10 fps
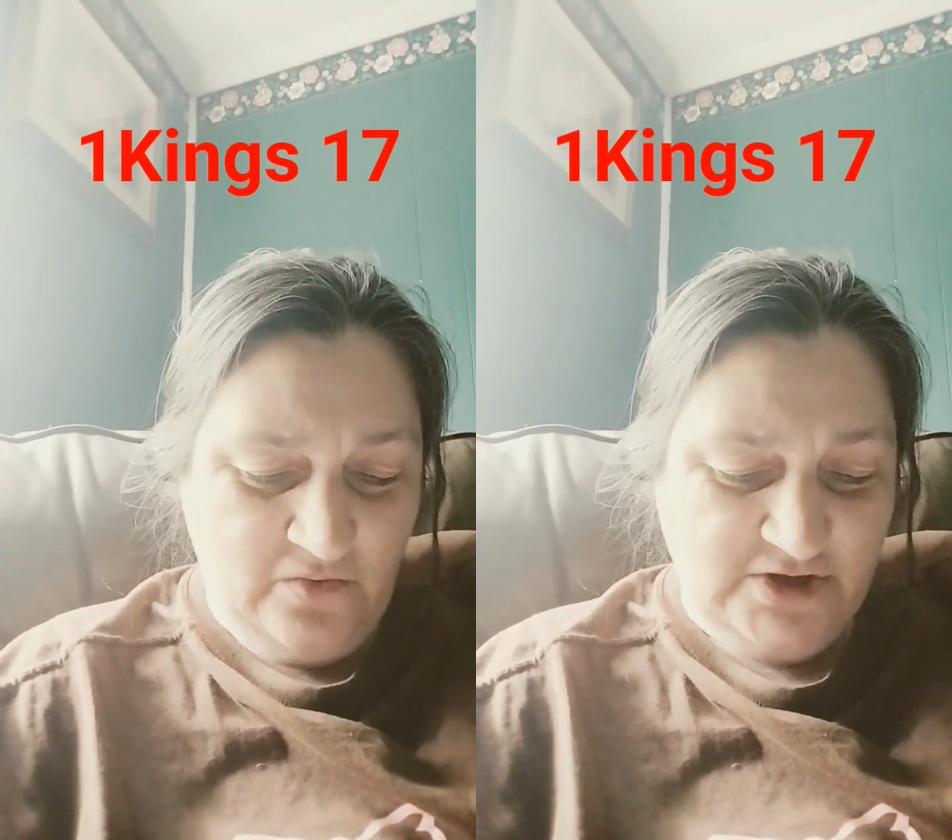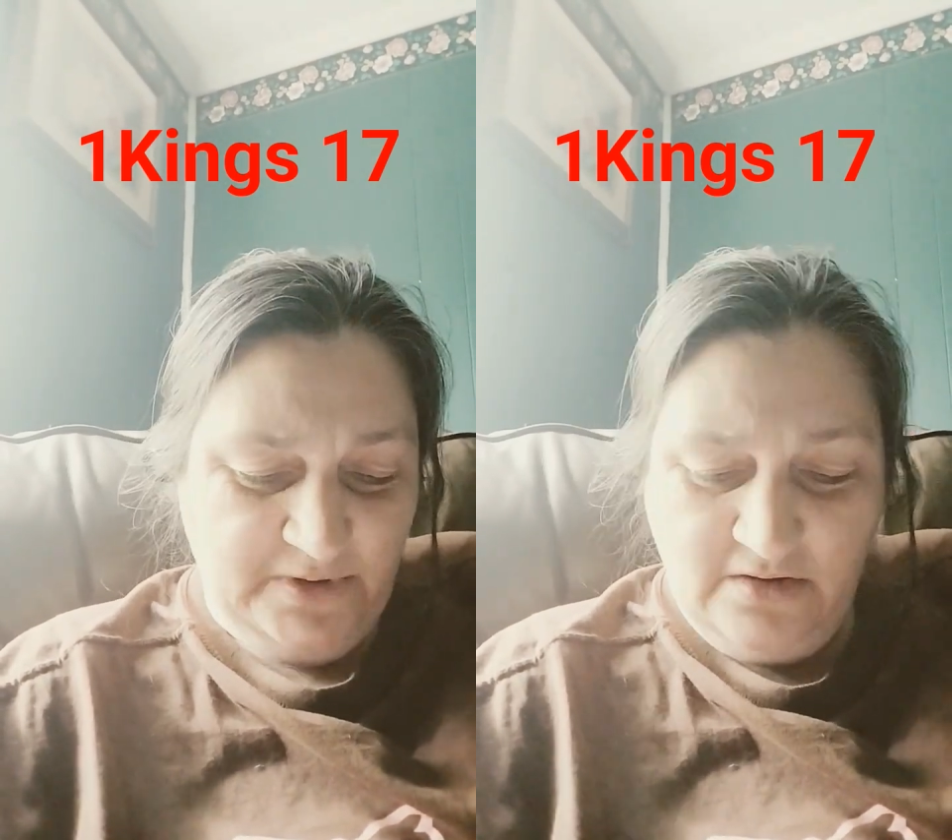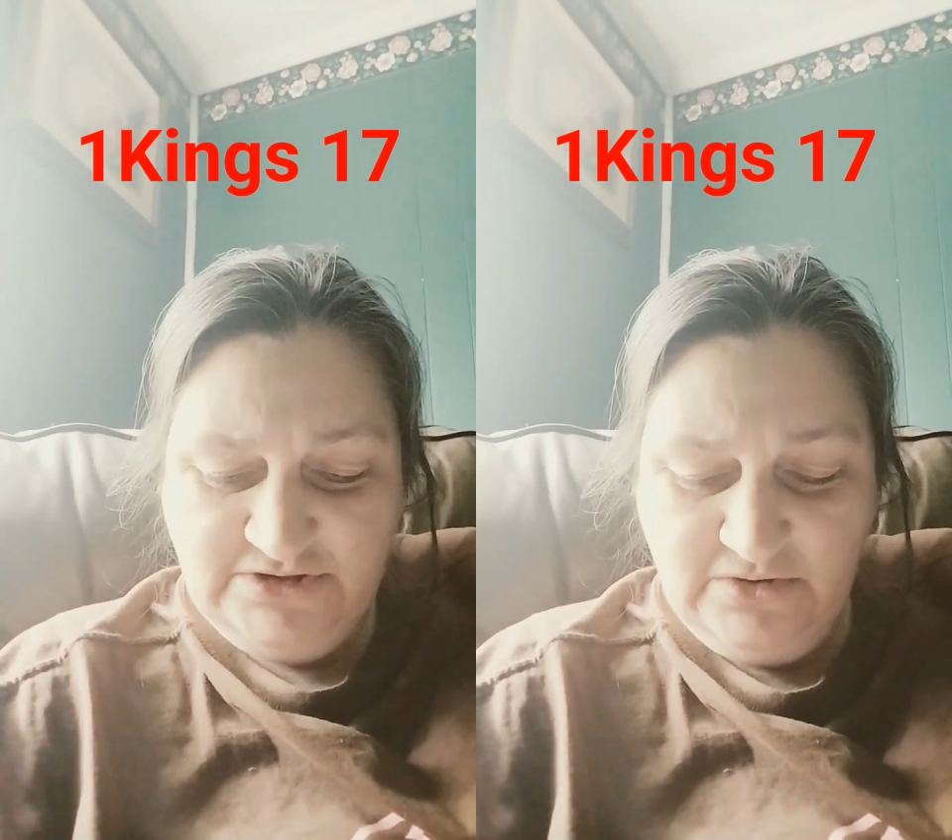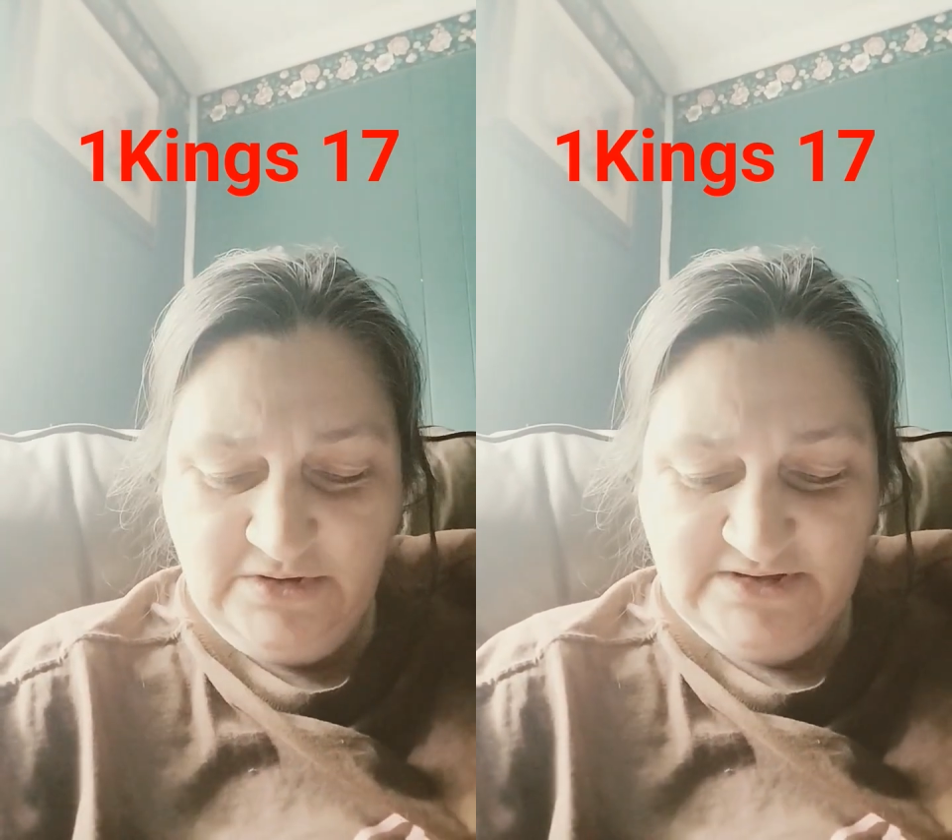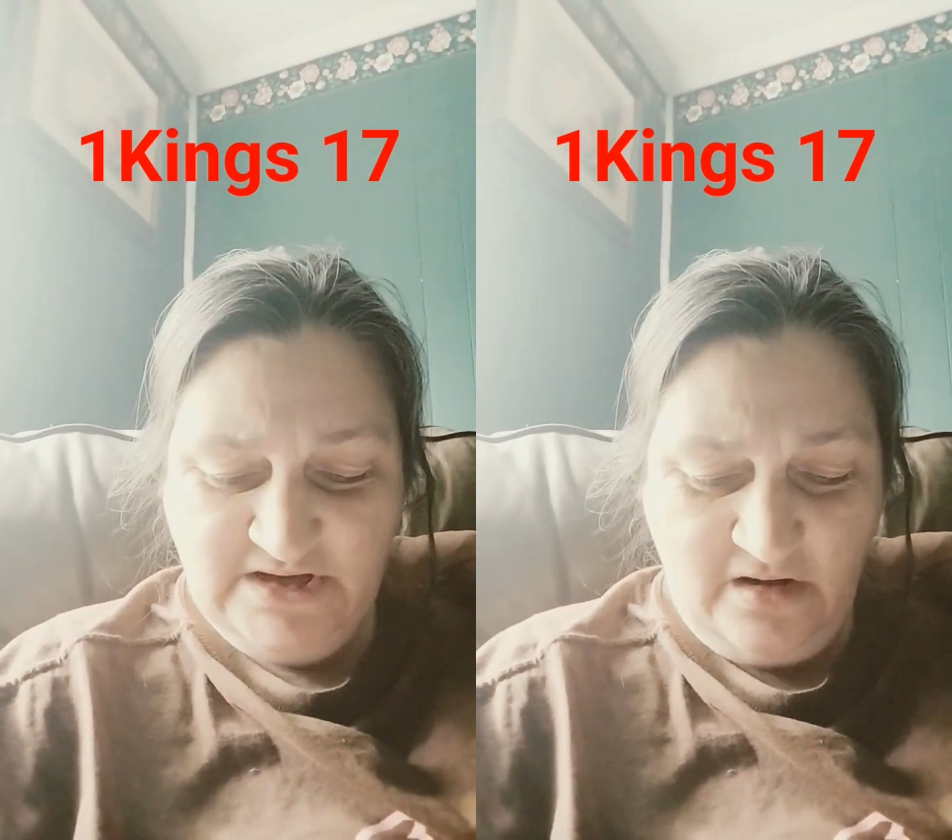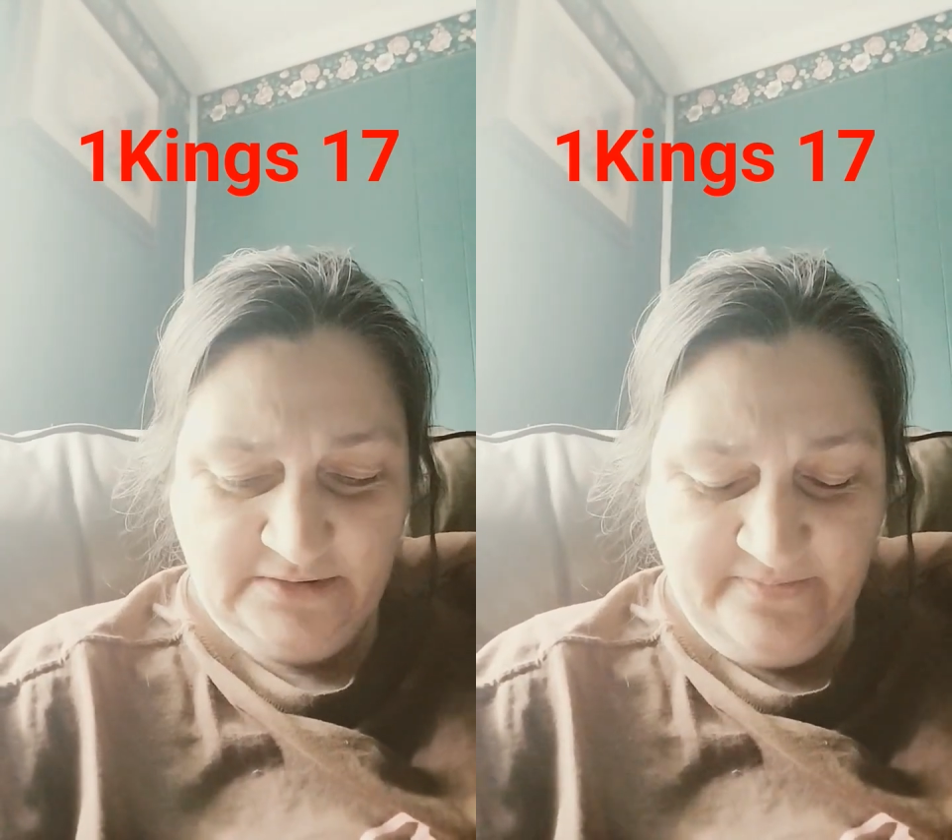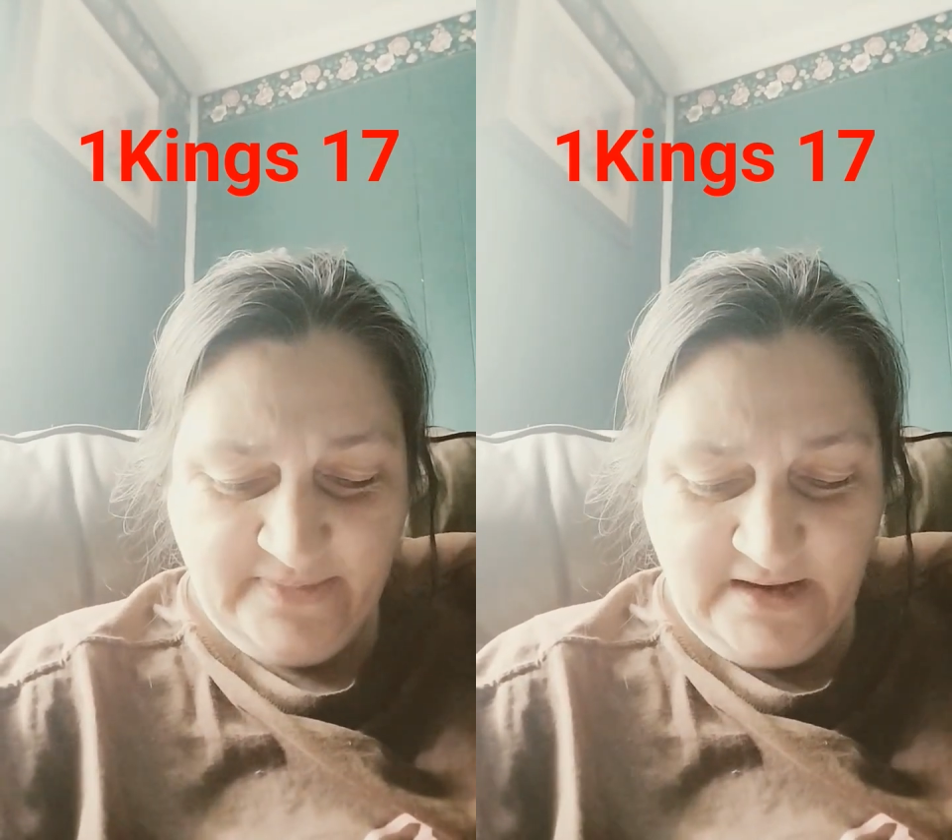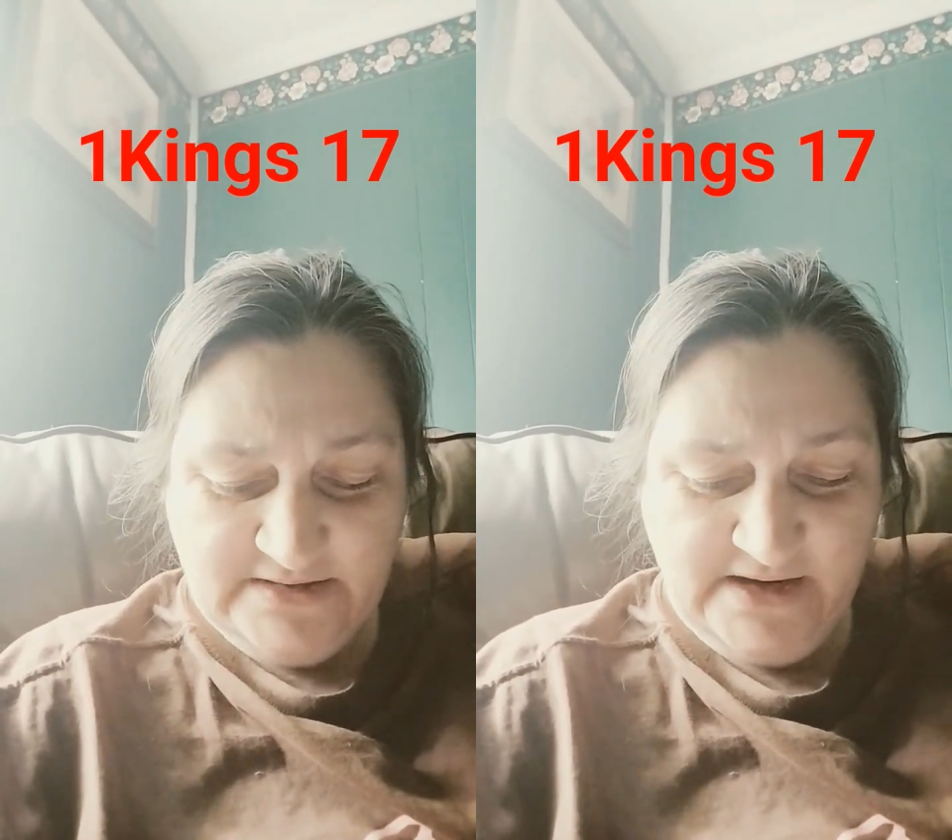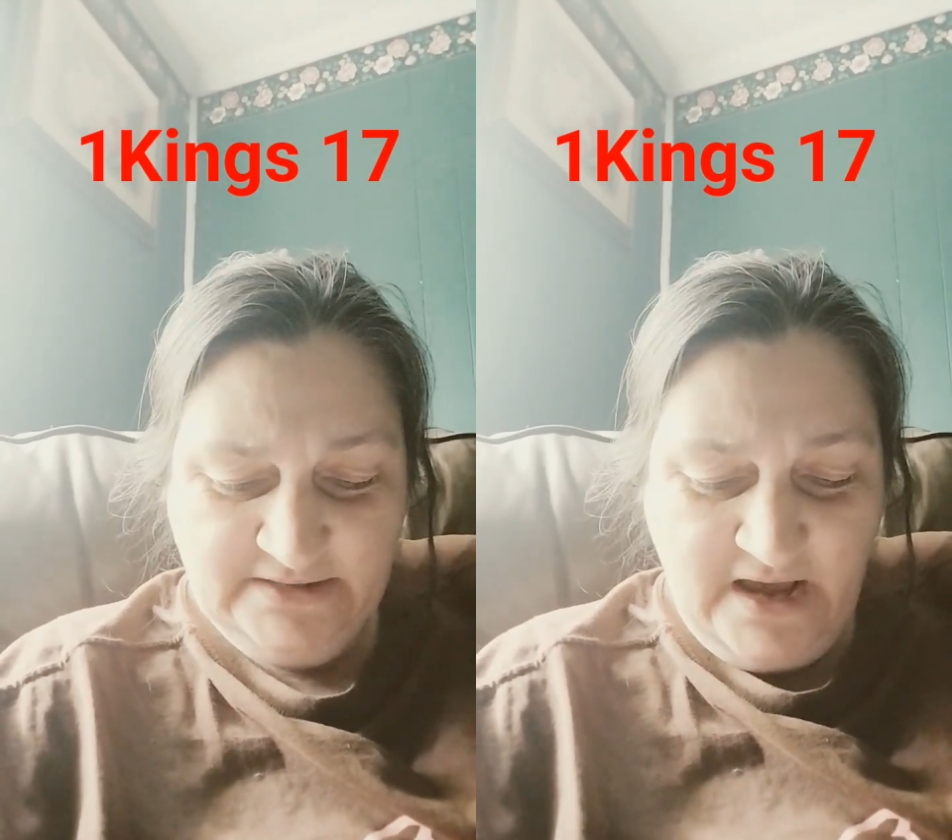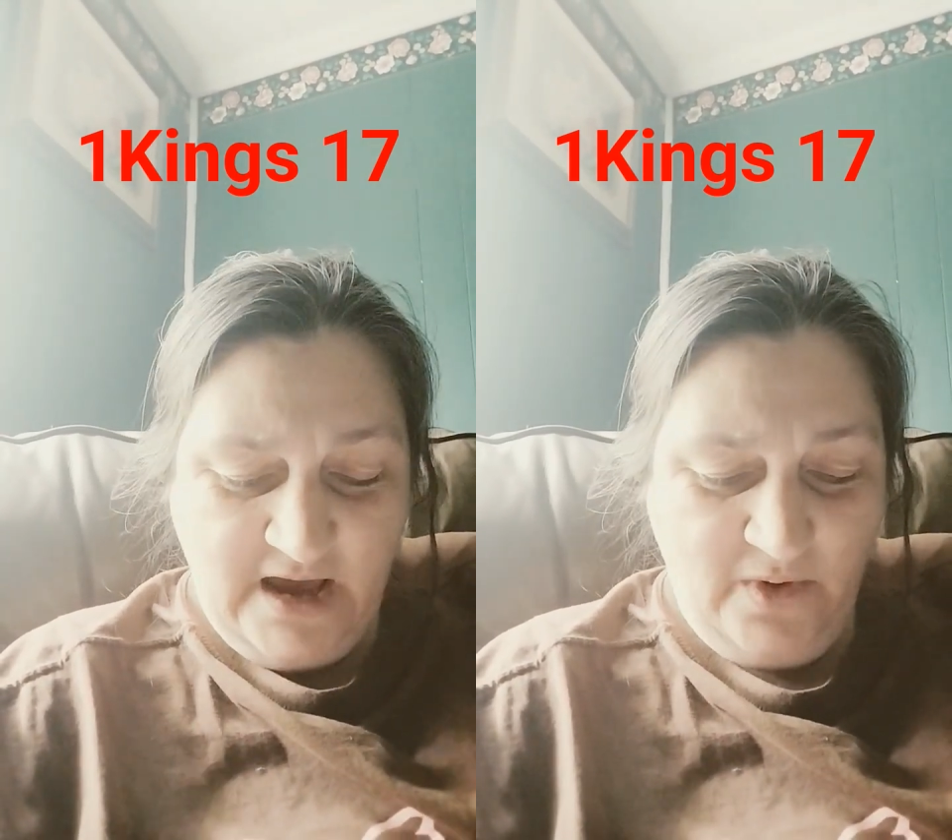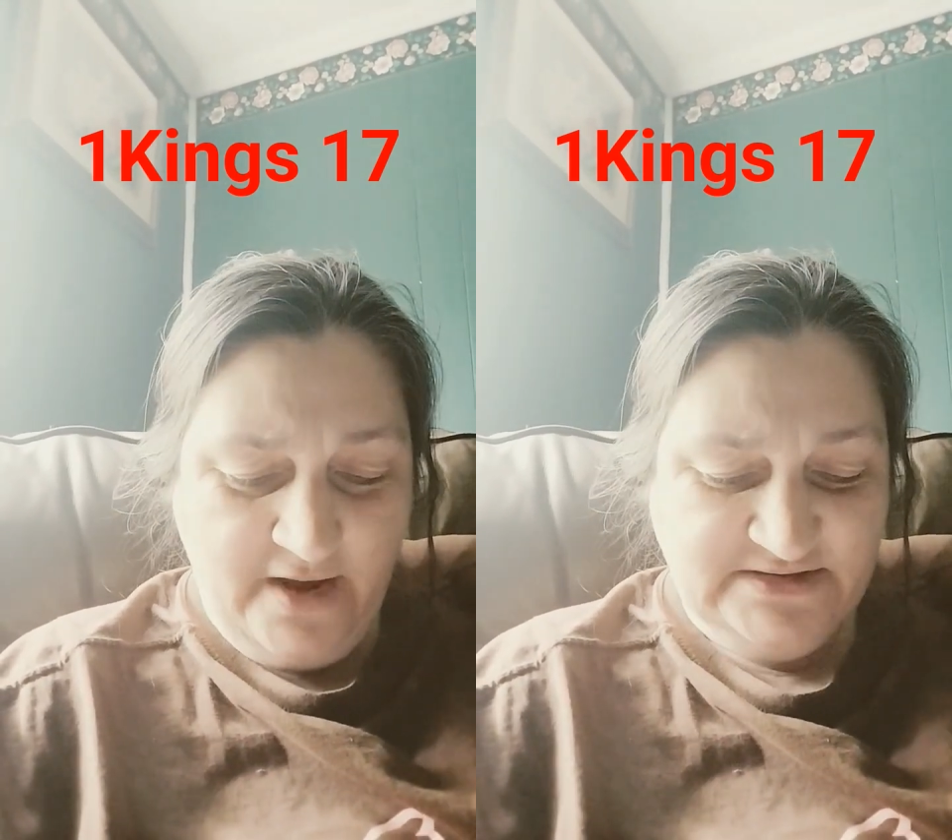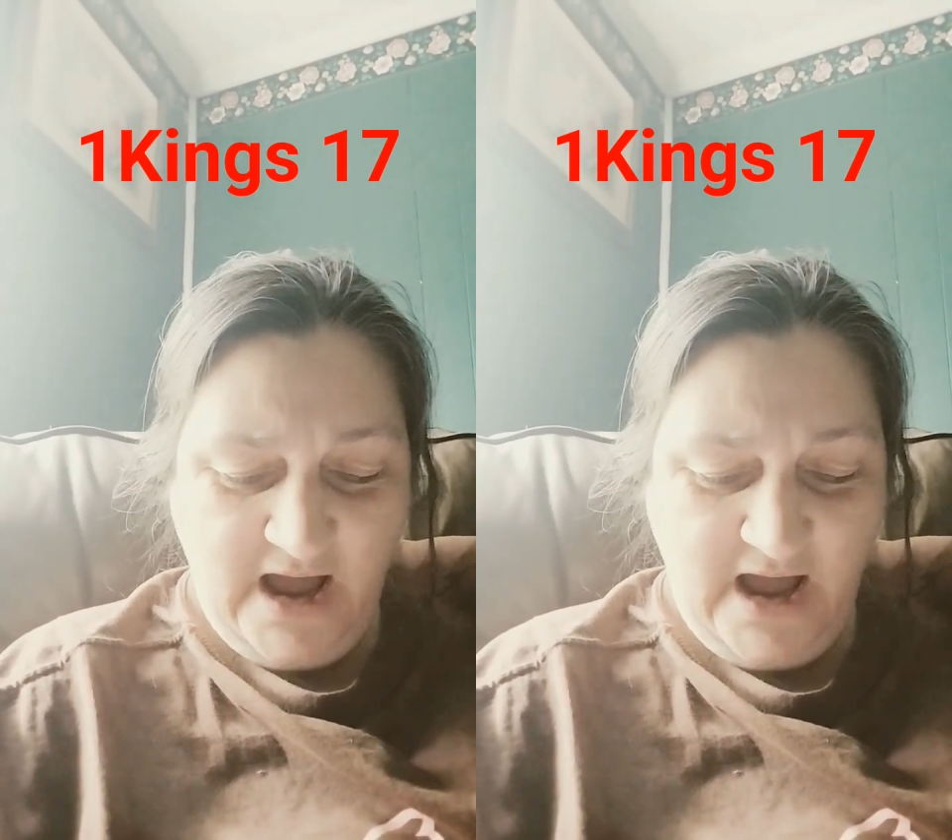which belongs to Sidon, and dwell there.